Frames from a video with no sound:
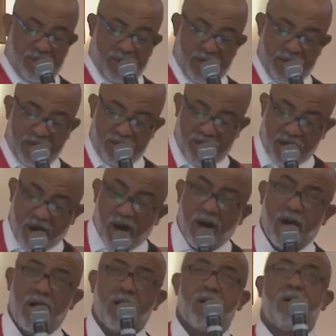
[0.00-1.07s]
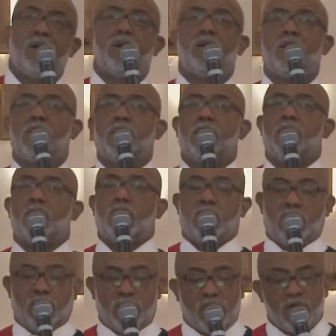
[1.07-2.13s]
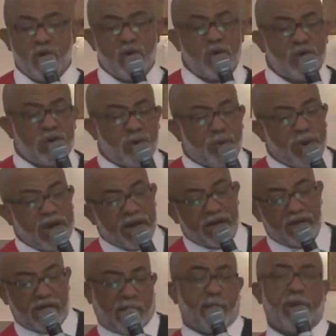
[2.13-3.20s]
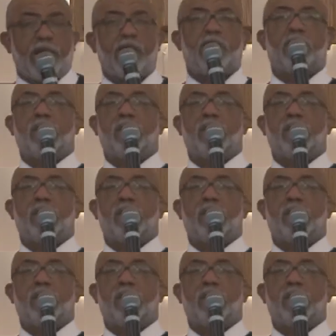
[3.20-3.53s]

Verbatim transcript: And God used the pandemic